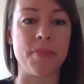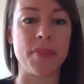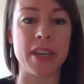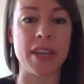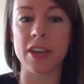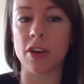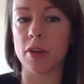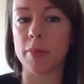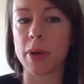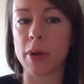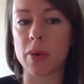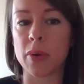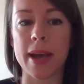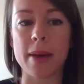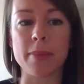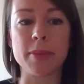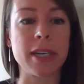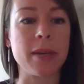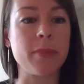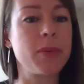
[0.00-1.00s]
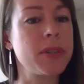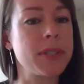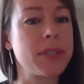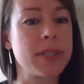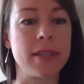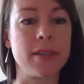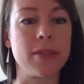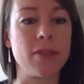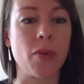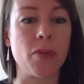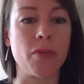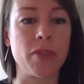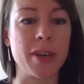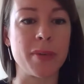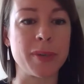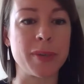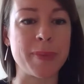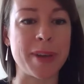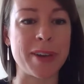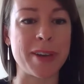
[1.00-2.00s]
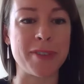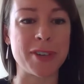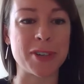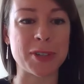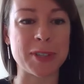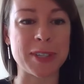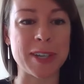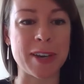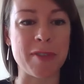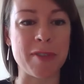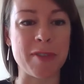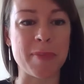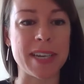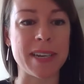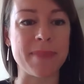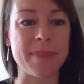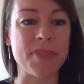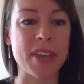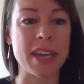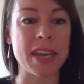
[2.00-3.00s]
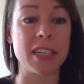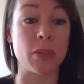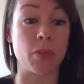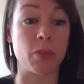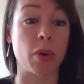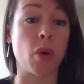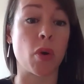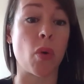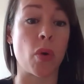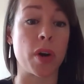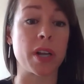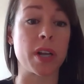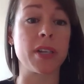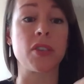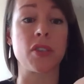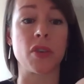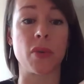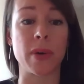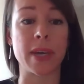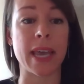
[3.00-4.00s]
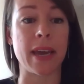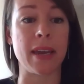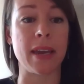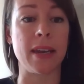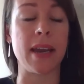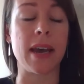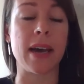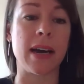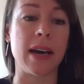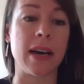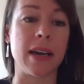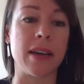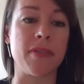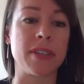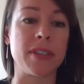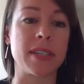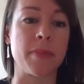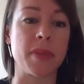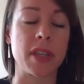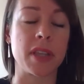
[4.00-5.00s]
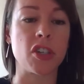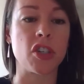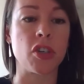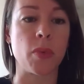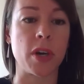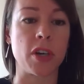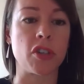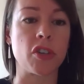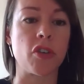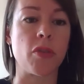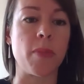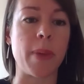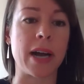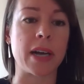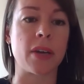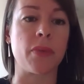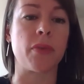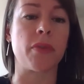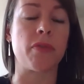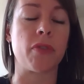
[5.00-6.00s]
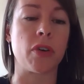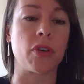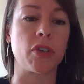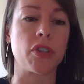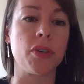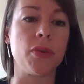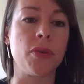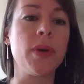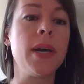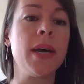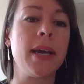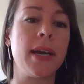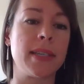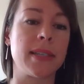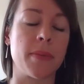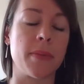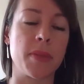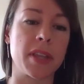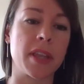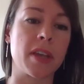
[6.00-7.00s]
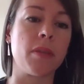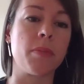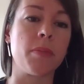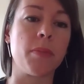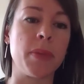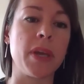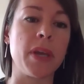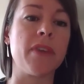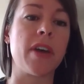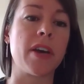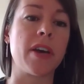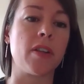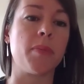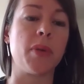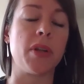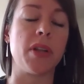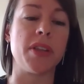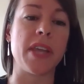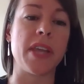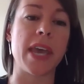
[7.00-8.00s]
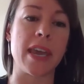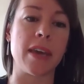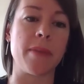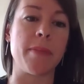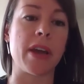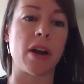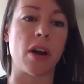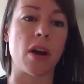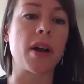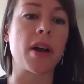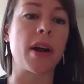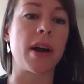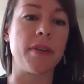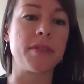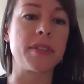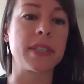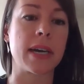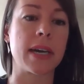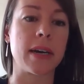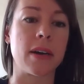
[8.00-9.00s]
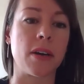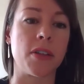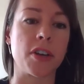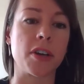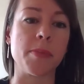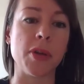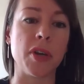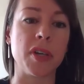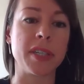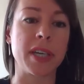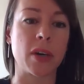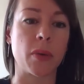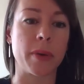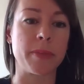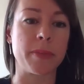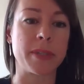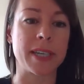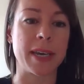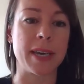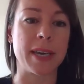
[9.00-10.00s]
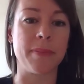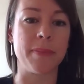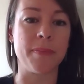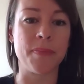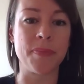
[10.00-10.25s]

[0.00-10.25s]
hear about cap tables, and hopefully it was beneficial to everybody. And it's recorded, so again, if it's something that you wanted to go back and refer to, it's something that'll be available in the AMA archives on the Communitech website.